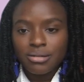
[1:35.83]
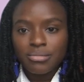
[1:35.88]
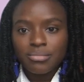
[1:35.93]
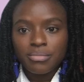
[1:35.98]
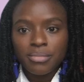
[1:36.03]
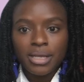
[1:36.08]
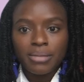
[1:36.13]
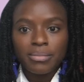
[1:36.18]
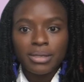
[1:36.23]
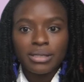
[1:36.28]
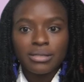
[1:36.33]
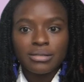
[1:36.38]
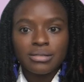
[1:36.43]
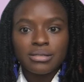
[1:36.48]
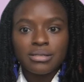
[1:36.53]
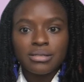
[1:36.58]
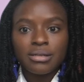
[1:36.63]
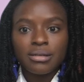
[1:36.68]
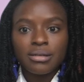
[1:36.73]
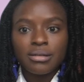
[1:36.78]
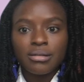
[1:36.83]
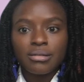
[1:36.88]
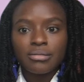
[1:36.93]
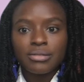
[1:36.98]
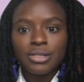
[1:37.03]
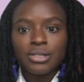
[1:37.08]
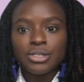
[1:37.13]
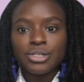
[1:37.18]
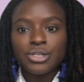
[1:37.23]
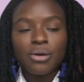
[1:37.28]
maybe it's
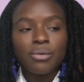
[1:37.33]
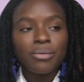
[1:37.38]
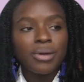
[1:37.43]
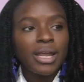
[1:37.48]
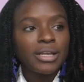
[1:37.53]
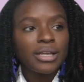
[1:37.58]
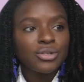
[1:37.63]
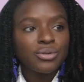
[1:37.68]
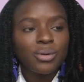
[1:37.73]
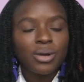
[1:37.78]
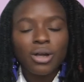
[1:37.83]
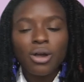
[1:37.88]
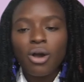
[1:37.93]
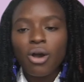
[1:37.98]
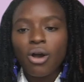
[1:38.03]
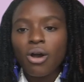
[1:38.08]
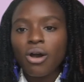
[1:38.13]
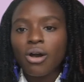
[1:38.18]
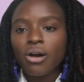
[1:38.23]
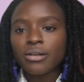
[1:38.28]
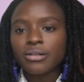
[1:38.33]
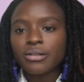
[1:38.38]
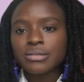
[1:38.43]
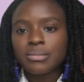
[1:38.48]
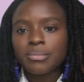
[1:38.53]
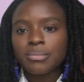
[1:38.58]
to donate to a cause,